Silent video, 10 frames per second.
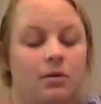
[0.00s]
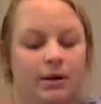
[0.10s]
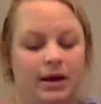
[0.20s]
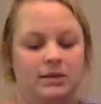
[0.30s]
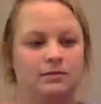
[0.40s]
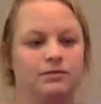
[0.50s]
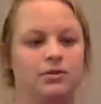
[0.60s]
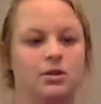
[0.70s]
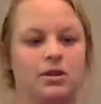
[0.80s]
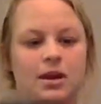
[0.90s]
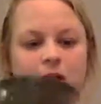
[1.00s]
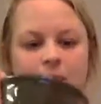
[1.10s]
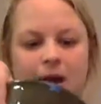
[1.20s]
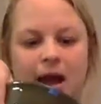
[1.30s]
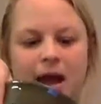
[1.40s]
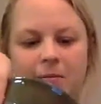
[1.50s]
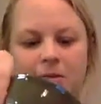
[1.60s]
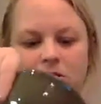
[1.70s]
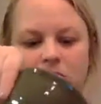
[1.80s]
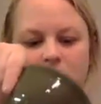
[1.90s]
We got some food in there. I'm
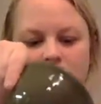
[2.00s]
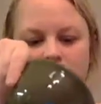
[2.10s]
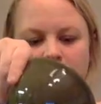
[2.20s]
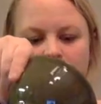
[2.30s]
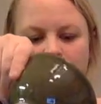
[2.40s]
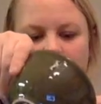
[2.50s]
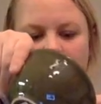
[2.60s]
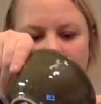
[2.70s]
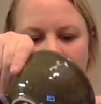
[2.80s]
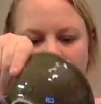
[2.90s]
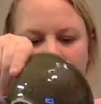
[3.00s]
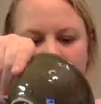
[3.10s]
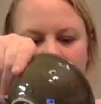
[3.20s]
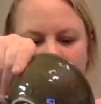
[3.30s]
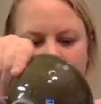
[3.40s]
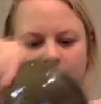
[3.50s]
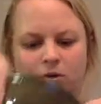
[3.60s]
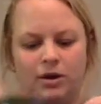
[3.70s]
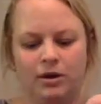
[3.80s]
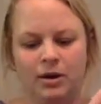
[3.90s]
going to turn this over and add a little bit
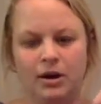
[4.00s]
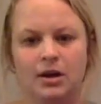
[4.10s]
more.